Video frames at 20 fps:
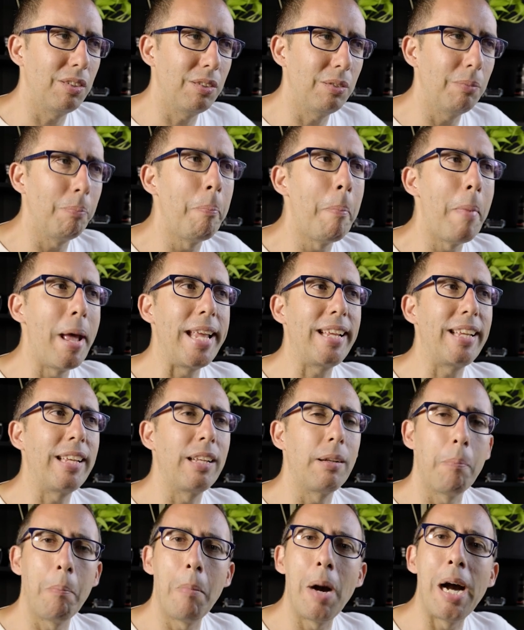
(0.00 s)
make
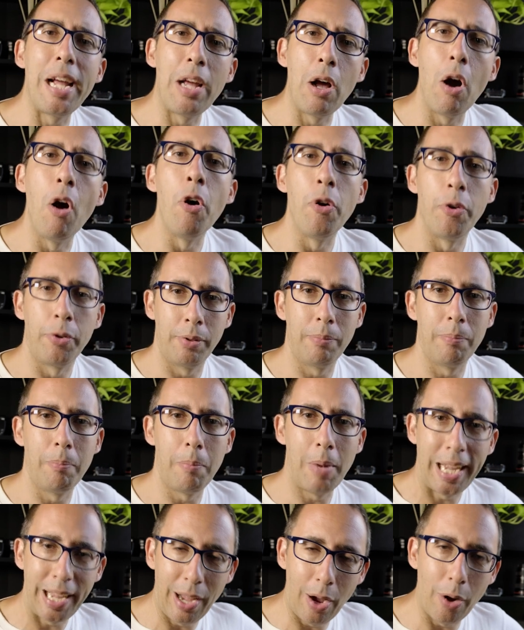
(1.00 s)
it my
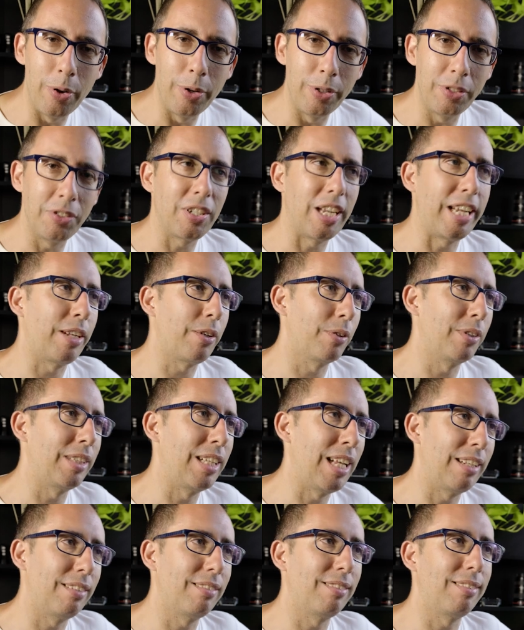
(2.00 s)
own take on
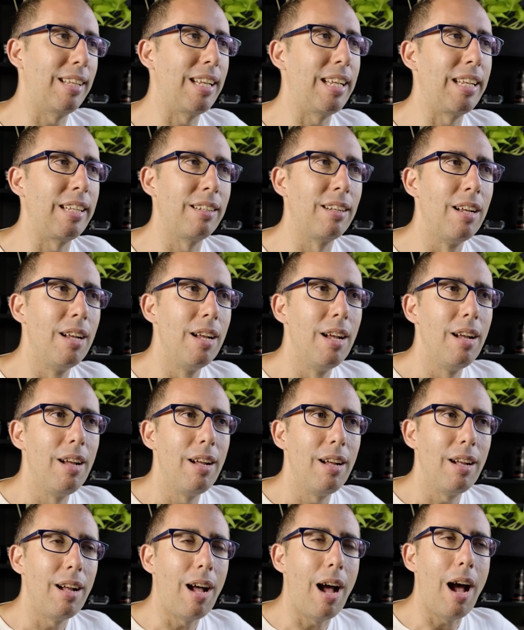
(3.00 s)
that scene,
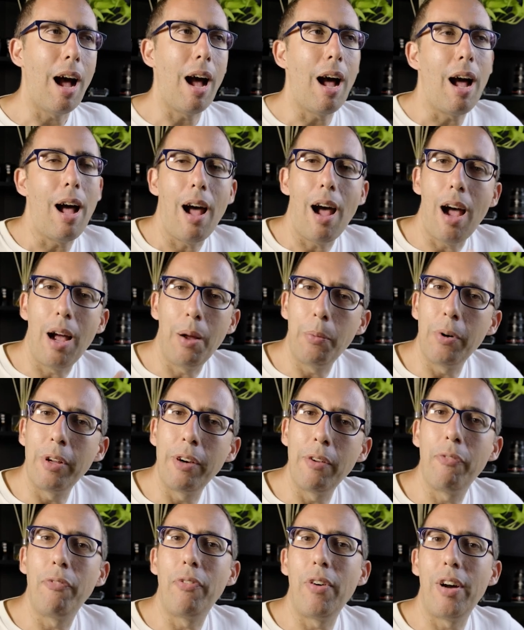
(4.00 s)
I
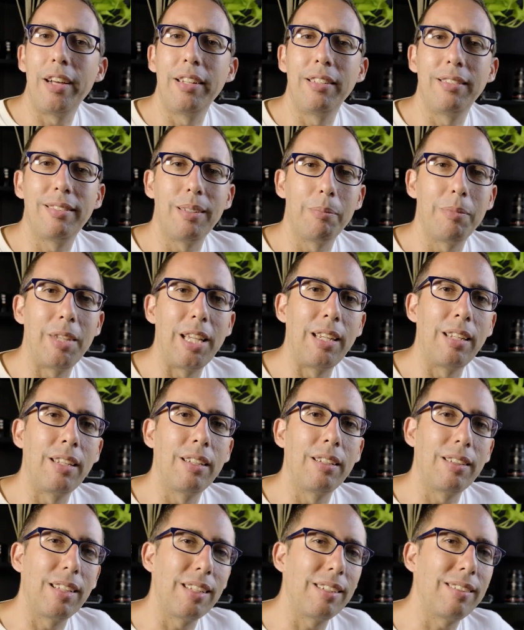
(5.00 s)
want to find
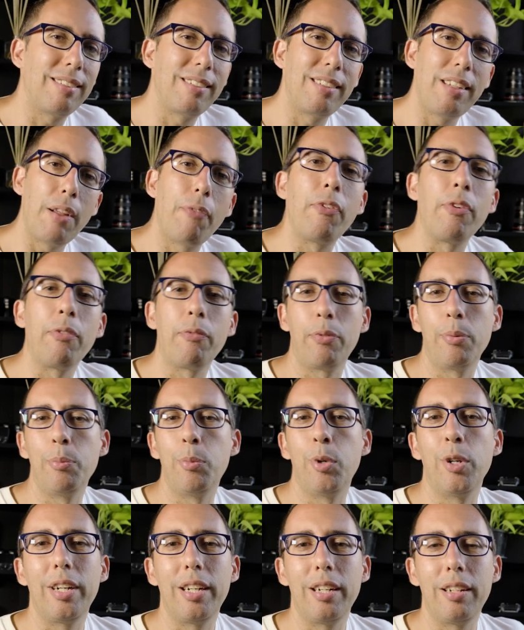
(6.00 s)
something that's different from
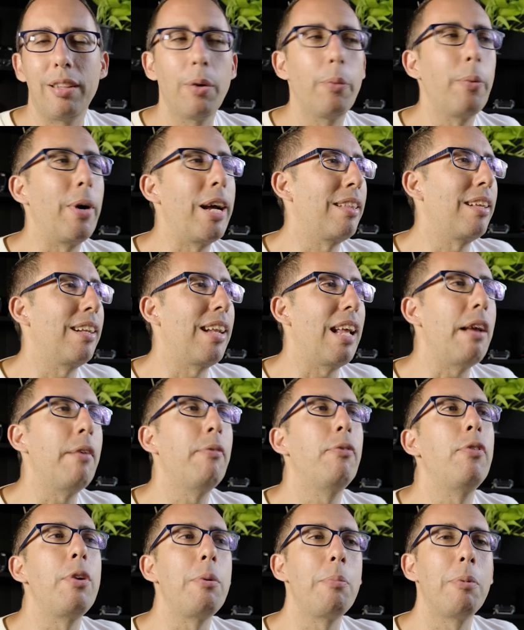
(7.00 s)
what the way that
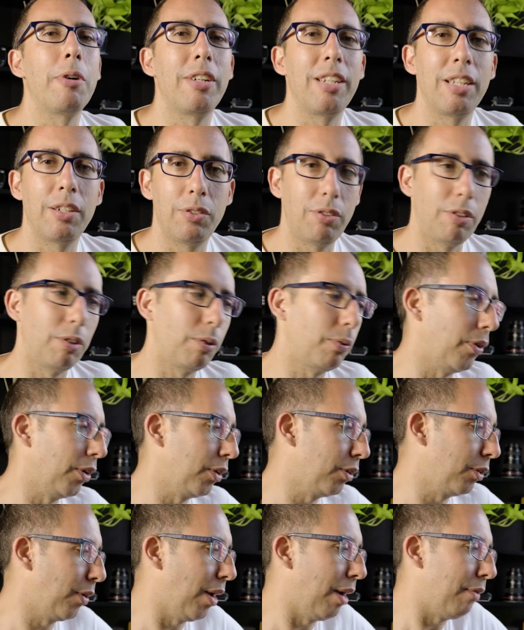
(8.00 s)
everybody else is
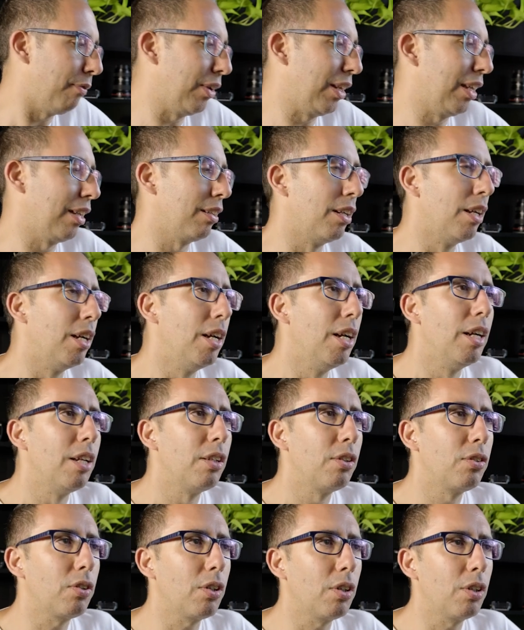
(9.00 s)
photographing it.
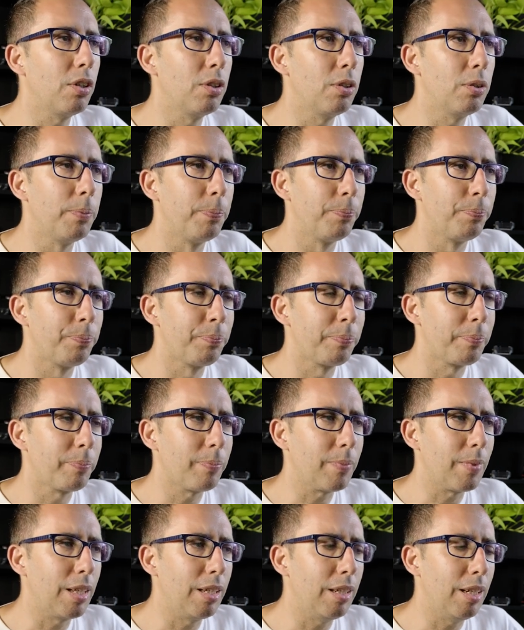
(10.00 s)
So
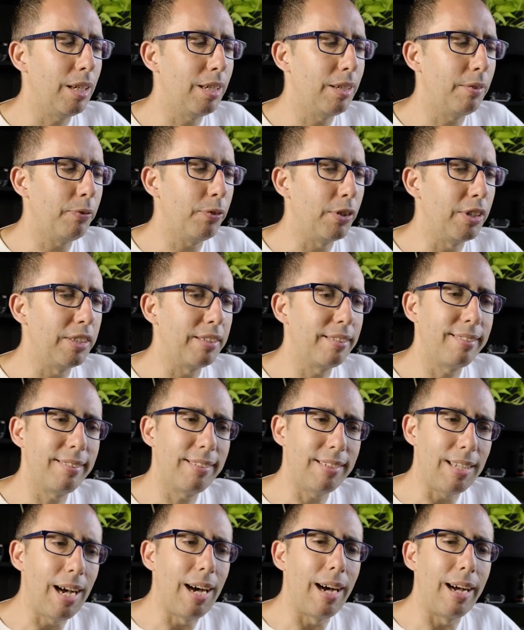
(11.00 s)
for a
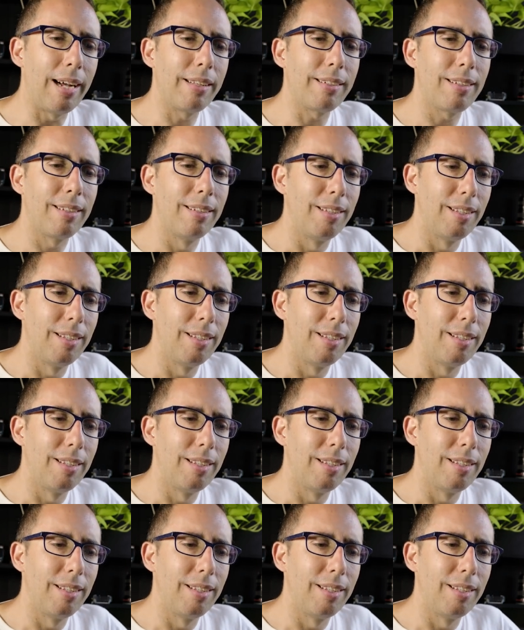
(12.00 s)
start,